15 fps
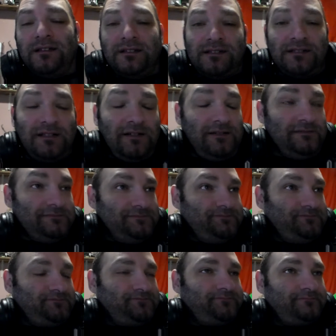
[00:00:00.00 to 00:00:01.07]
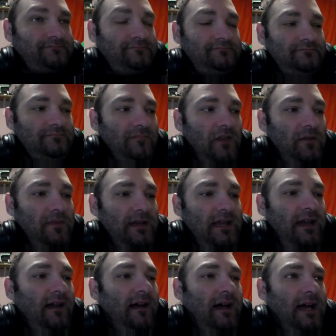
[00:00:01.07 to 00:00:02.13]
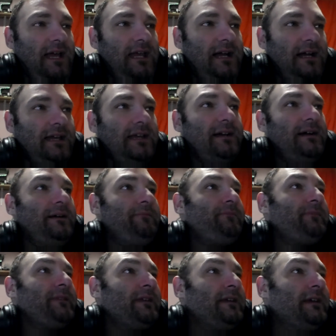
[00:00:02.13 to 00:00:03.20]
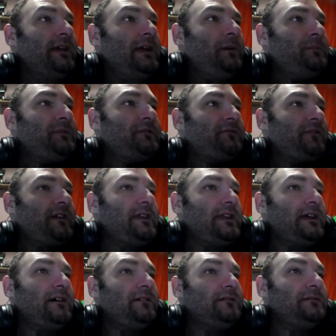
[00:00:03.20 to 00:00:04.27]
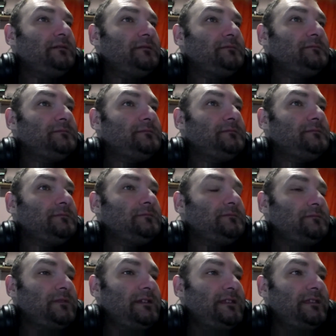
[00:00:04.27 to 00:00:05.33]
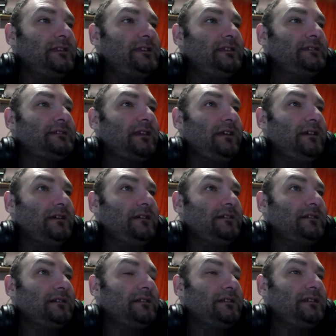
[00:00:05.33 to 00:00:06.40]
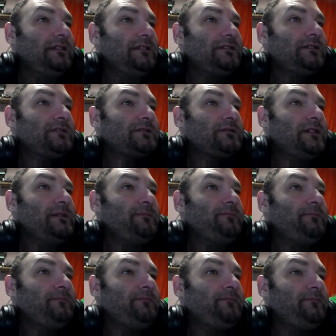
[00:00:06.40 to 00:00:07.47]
So, uh, but yeah, I I uh, helped a friend out with his uh, his oh. stream. Oh.